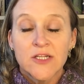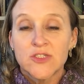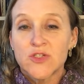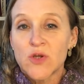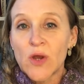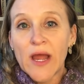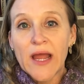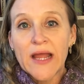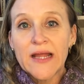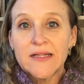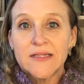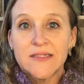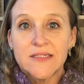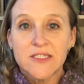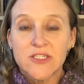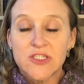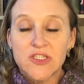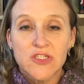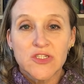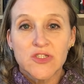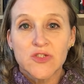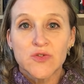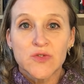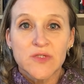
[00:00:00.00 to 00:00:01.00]
trying
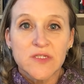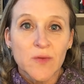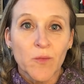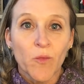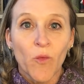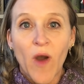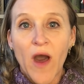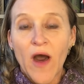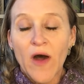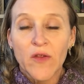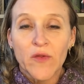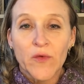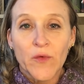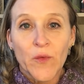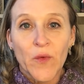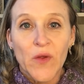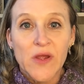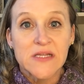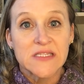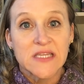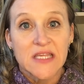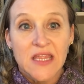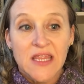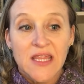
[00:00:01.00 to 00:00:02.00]
just to do some wild and
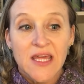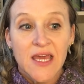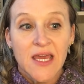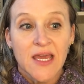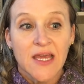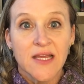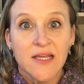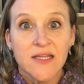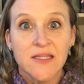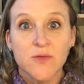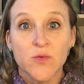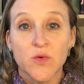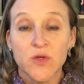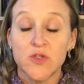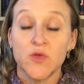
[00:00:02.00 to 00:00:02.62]
crazy things,